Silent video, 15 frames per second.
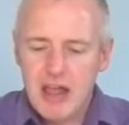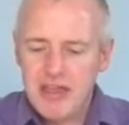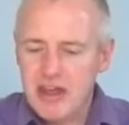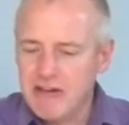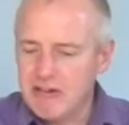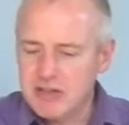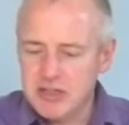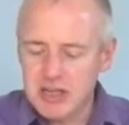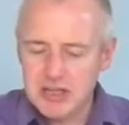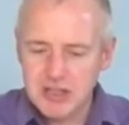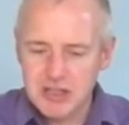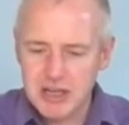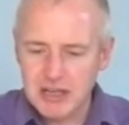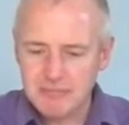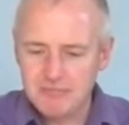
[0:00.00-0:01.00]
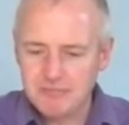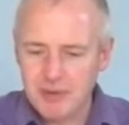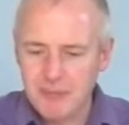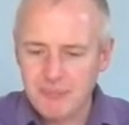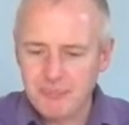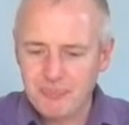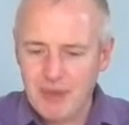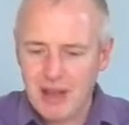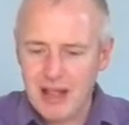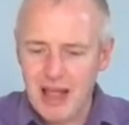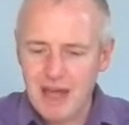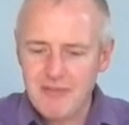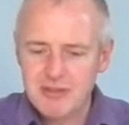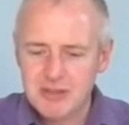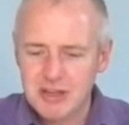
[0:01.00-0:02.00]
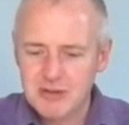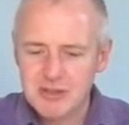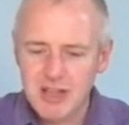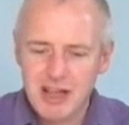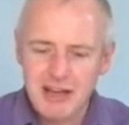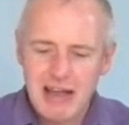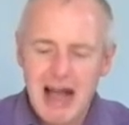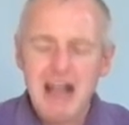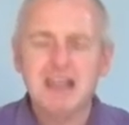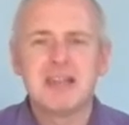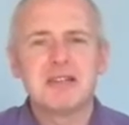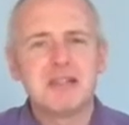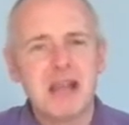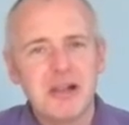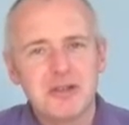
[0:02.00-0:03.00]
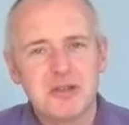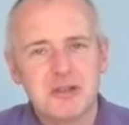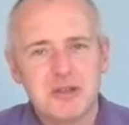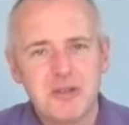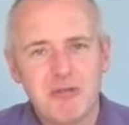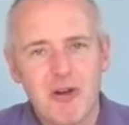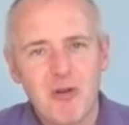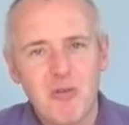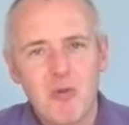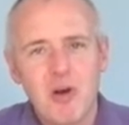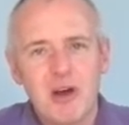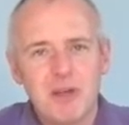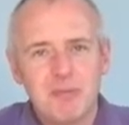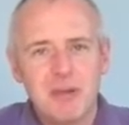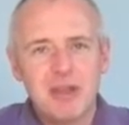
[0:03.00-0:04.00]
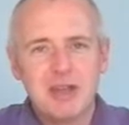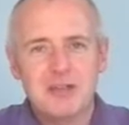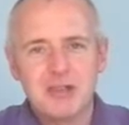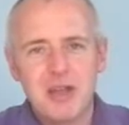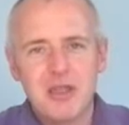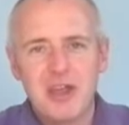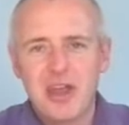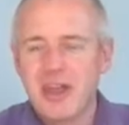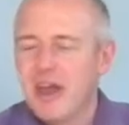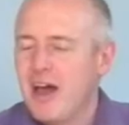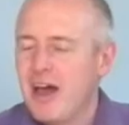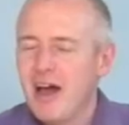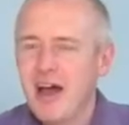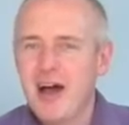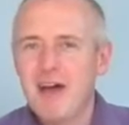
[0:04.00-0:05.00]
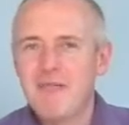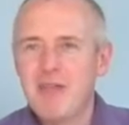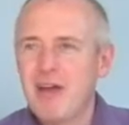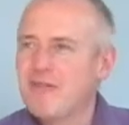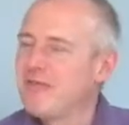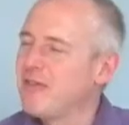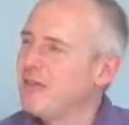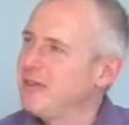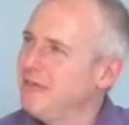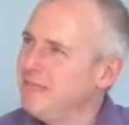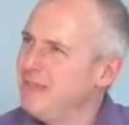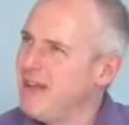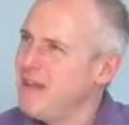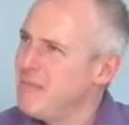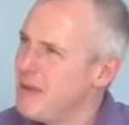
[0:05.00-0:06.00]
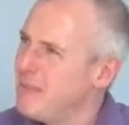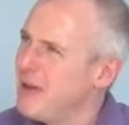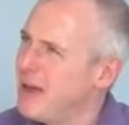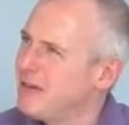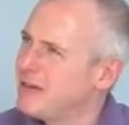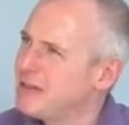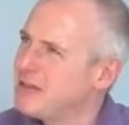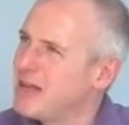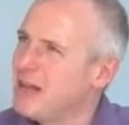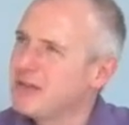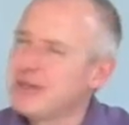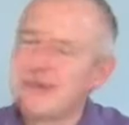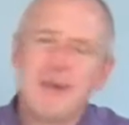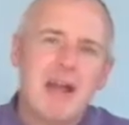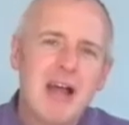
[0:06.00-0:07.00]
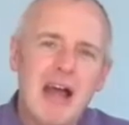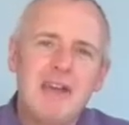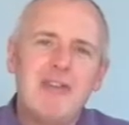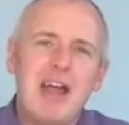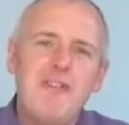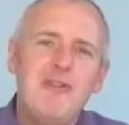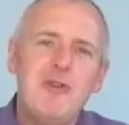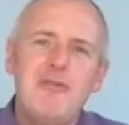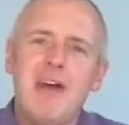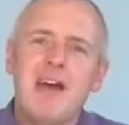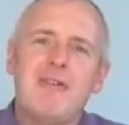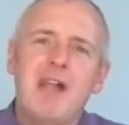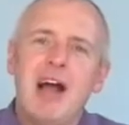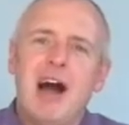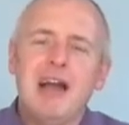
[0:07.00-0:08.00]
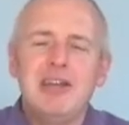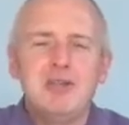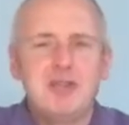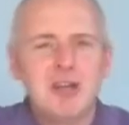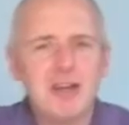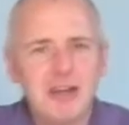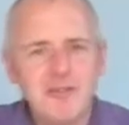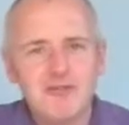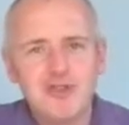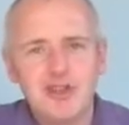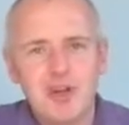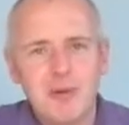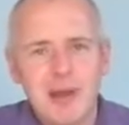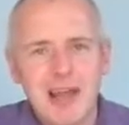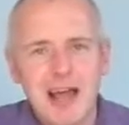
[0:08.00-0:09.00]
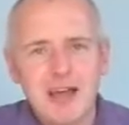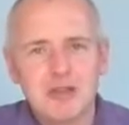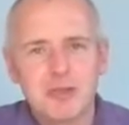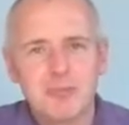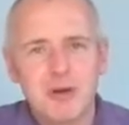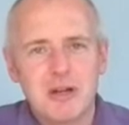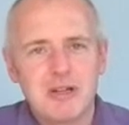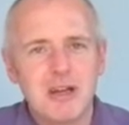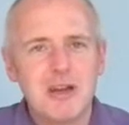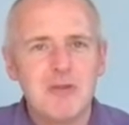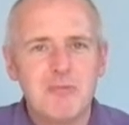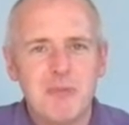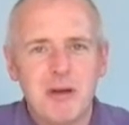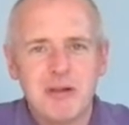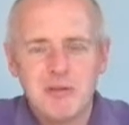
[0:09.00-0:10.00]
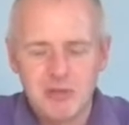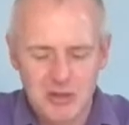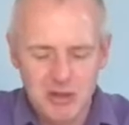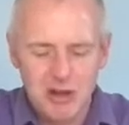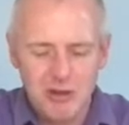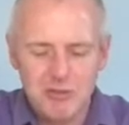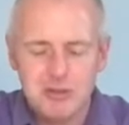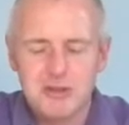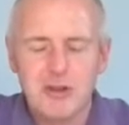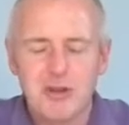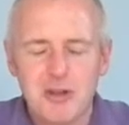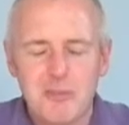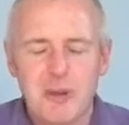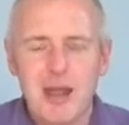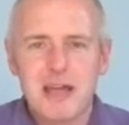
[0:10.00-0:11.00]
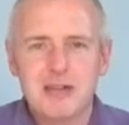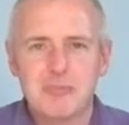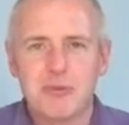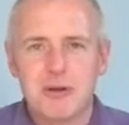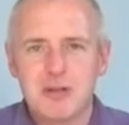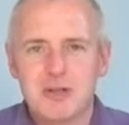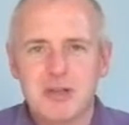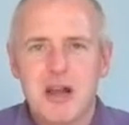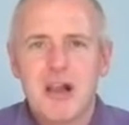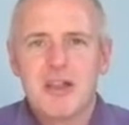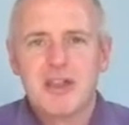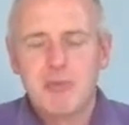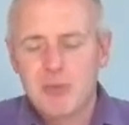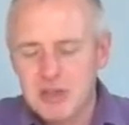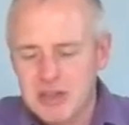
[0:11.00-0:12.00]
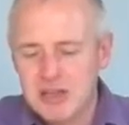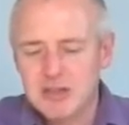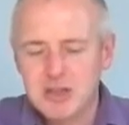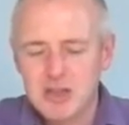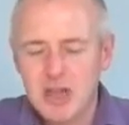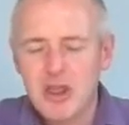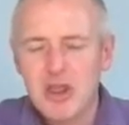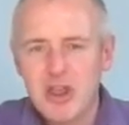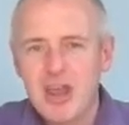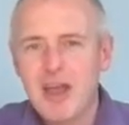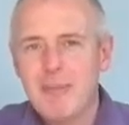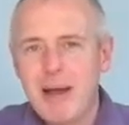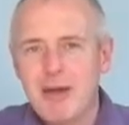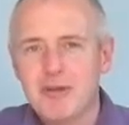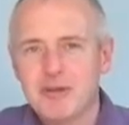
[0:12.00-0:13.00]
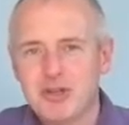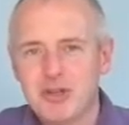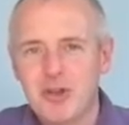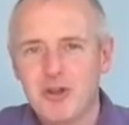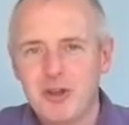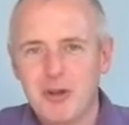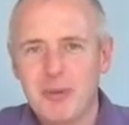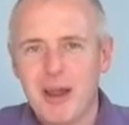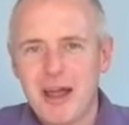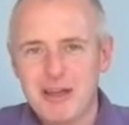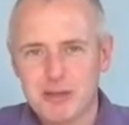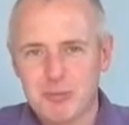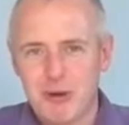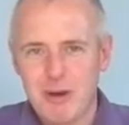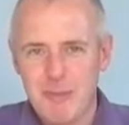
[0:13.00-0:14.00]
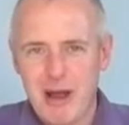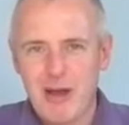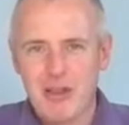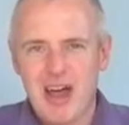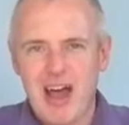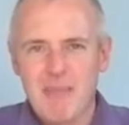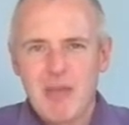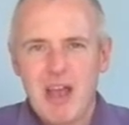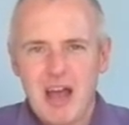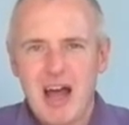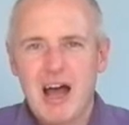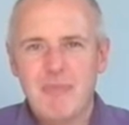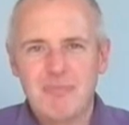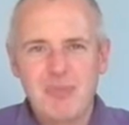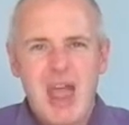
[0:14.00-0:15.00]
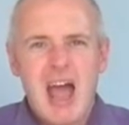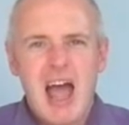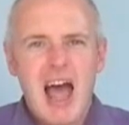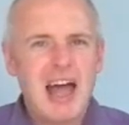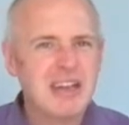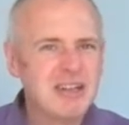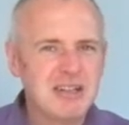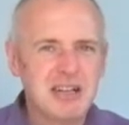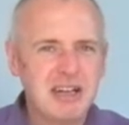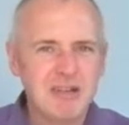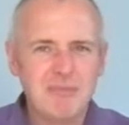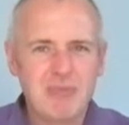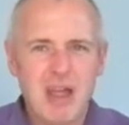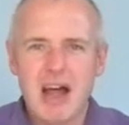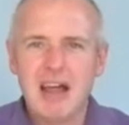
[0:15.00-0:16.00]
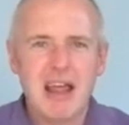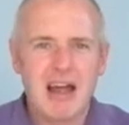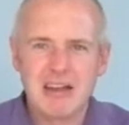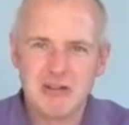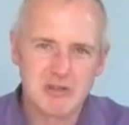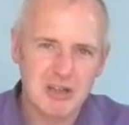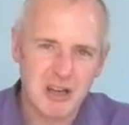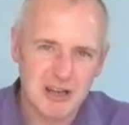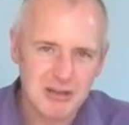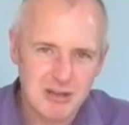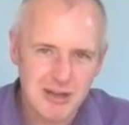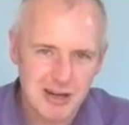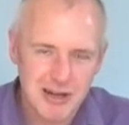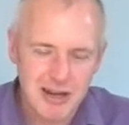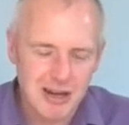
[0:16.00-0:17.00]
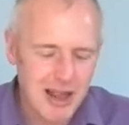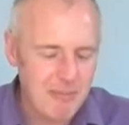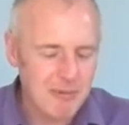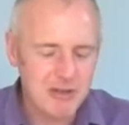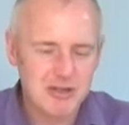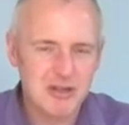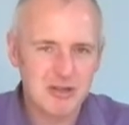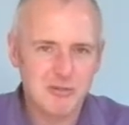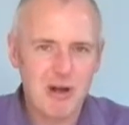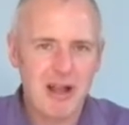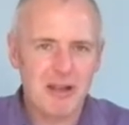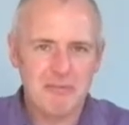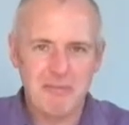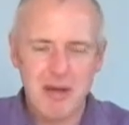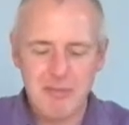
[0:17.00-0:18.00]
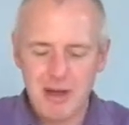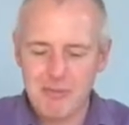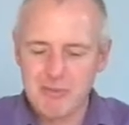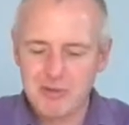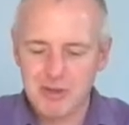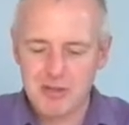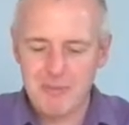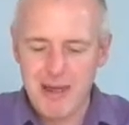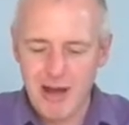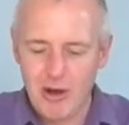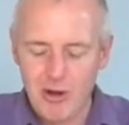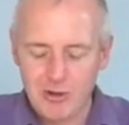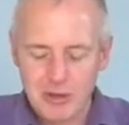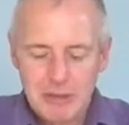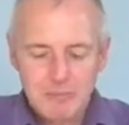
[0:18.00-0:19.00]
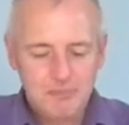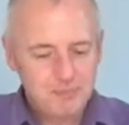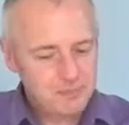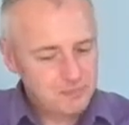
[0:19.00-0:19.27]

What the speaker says: There is this ever so slight, Alka-Seltzer's the wrong word, but there's something maybe Alka-Seltzer. If you've, I used to love chewing aspirins. I know soluble aspirins. There's something about soluble aspirin about that. I used to like sucking lemons as well, and maybe I'm just a bit odd.